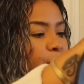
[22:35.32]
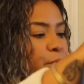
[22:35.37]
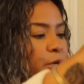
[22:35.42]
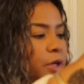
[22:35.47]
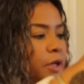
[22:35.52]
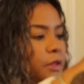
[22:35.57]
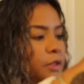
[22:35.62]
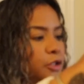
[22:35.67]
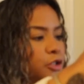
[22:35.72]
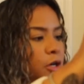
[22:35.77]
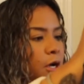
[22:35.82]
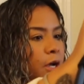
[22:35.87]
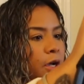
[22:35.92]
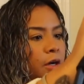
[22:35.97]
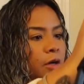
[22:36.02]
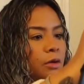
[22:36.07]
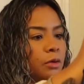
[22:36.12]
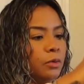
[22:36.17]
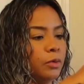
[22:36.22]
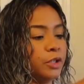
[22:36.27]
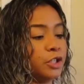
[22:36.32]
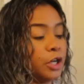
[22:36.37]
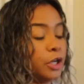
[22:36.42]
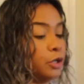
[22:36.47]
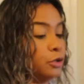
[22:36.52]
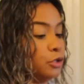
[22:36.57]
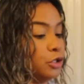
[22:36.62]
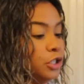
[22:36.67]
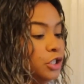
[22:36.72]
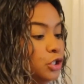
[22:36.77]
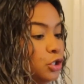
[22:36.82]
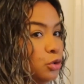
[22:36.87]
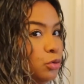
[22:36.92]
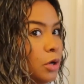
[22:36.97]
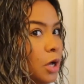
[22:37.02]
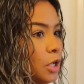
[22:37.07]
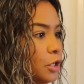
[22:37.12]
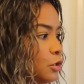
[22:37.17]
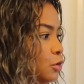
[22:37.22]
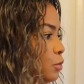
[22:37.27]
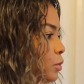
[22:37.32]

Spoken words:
then put it in the dryer, which I usually do not